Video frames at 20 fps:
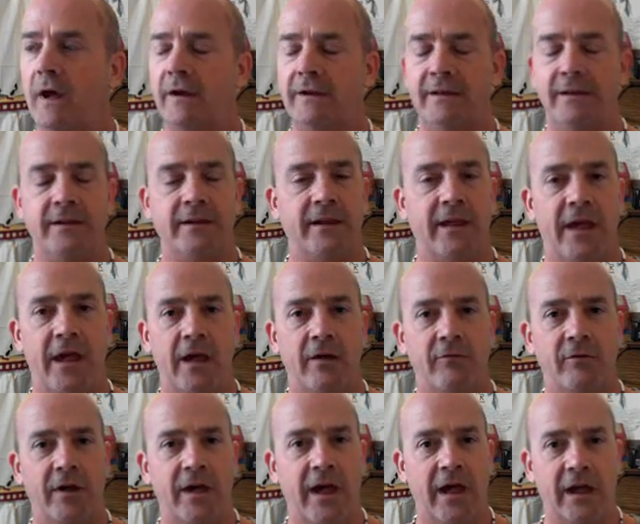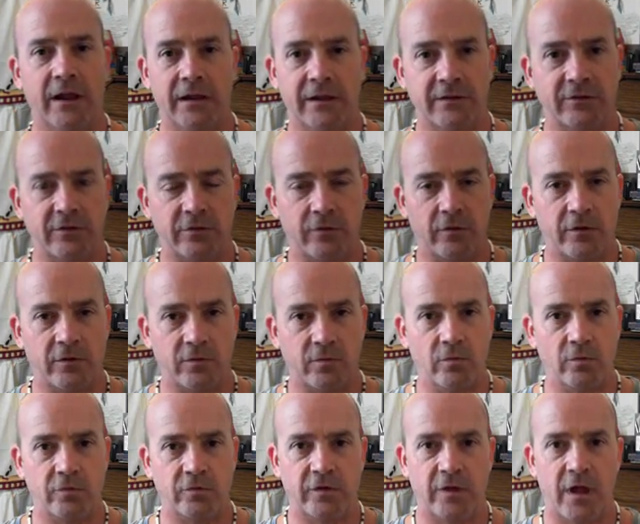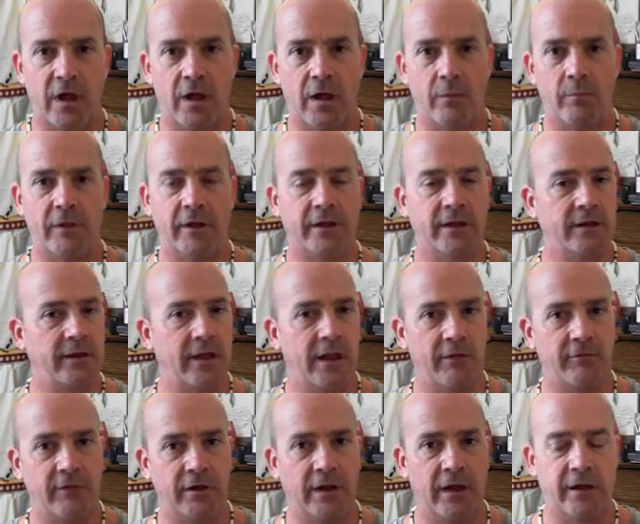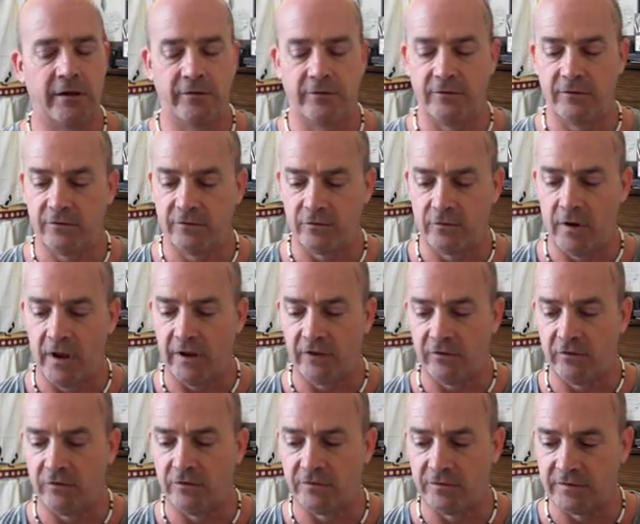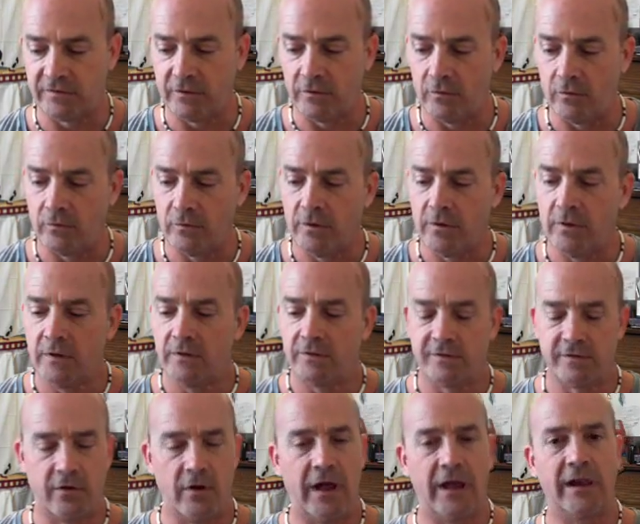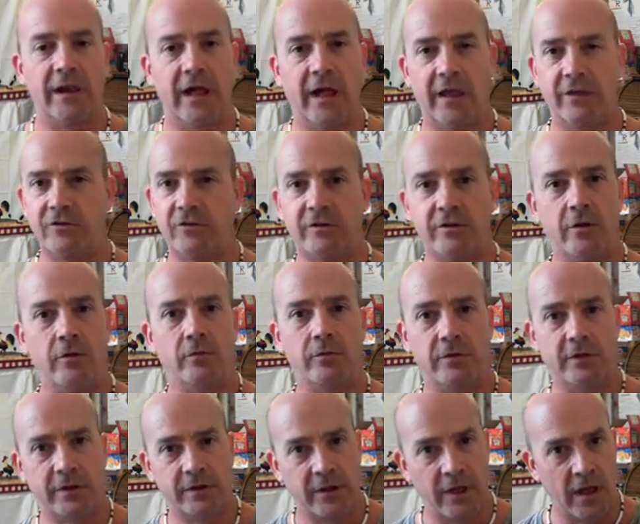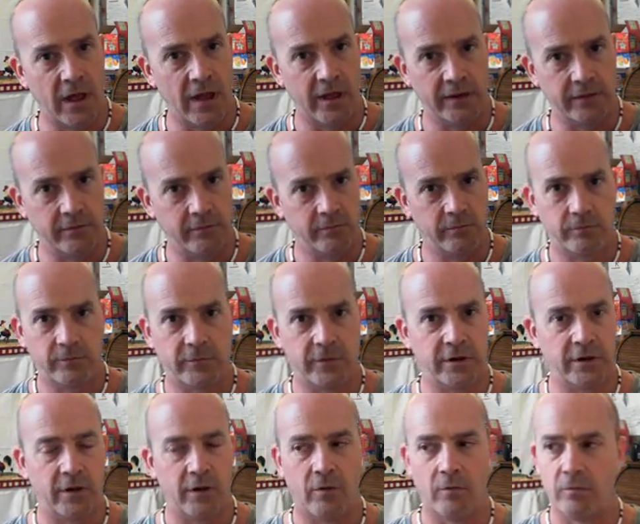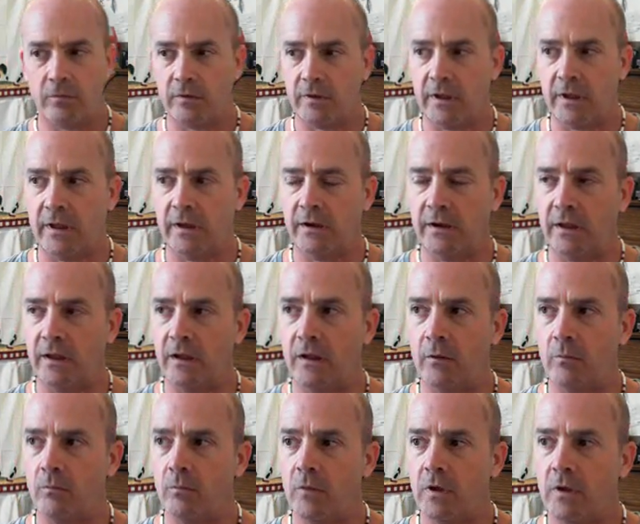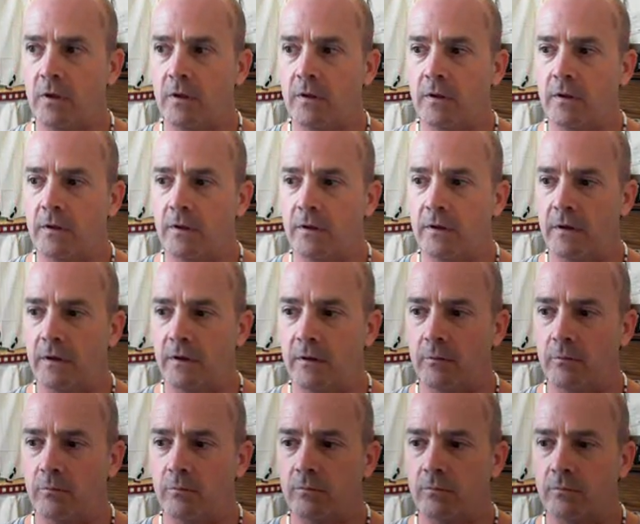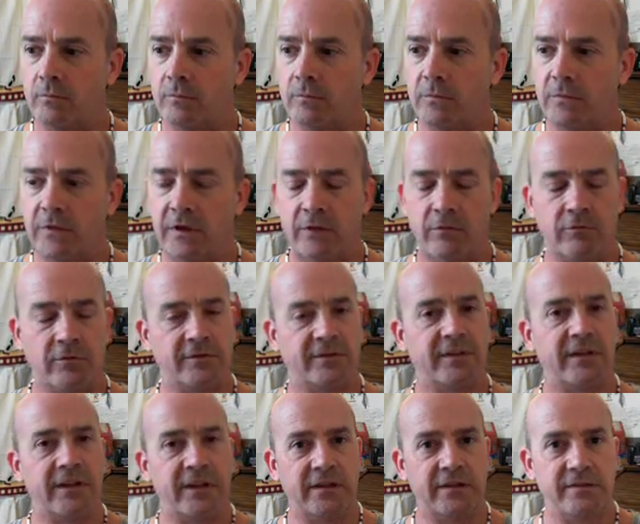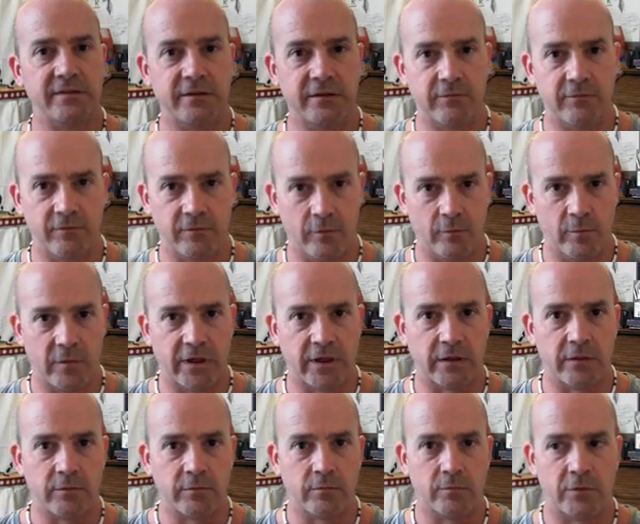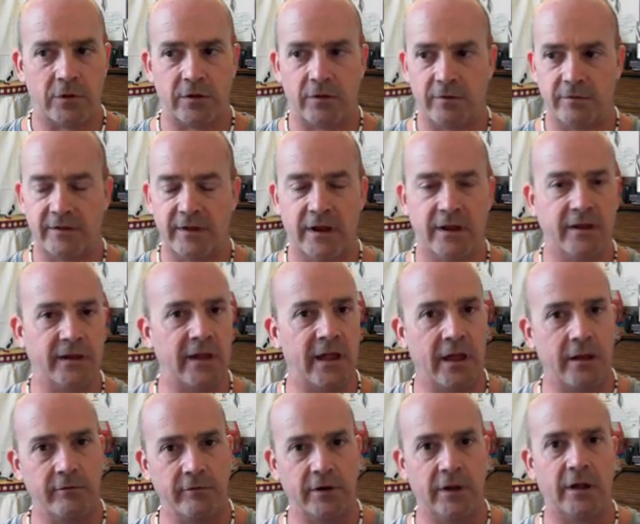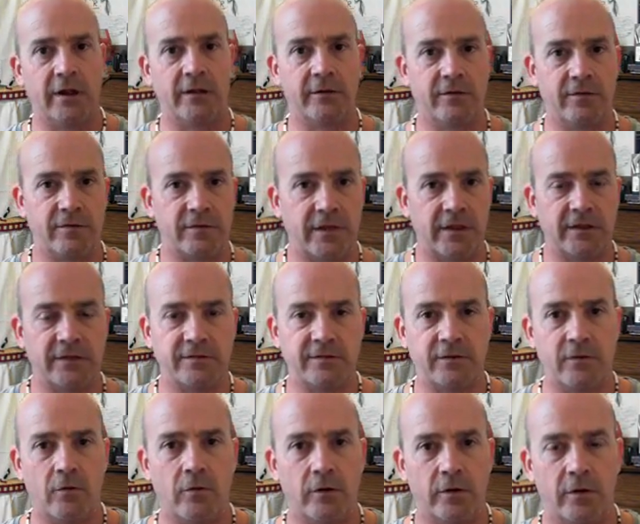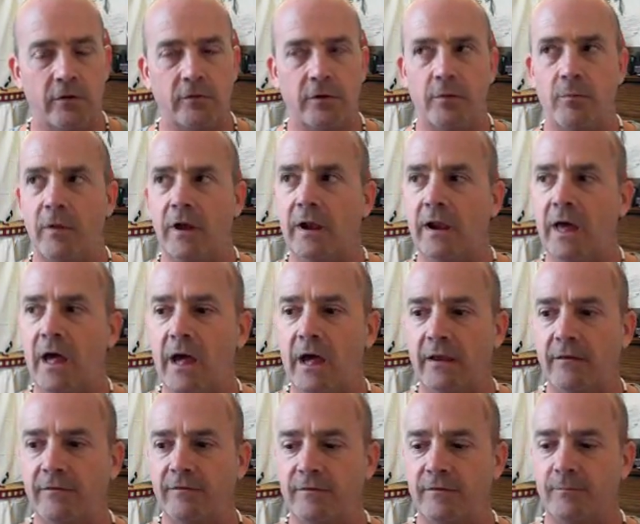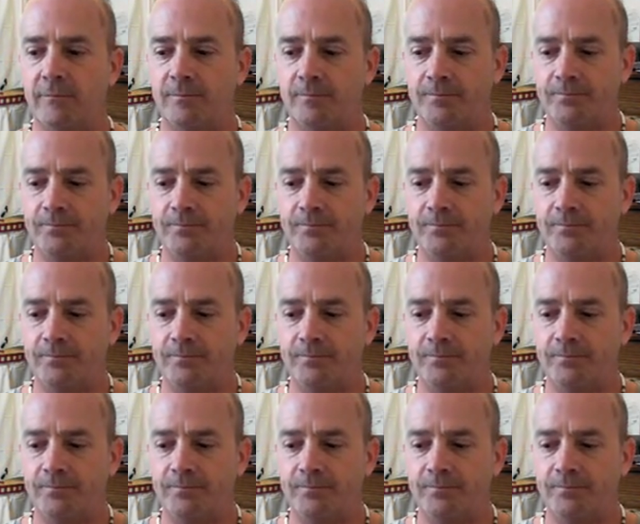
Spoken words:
didn't have a highly stressful job. I didn't have a lot of distractions. So I latched on to God, and it was easy for me because I didn't have a lot of things going on in my life.